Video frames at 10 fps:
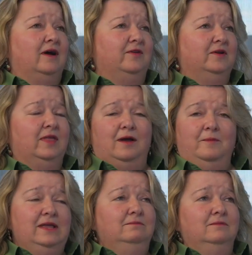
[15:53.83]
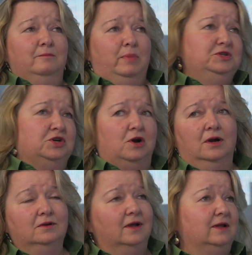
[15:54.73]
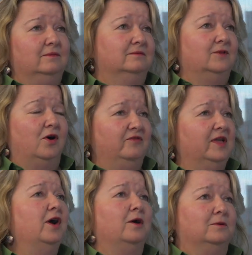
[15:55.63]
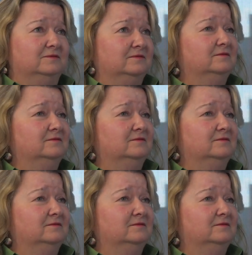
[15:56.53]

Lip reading: I figured they come in, punch a card, and off they go.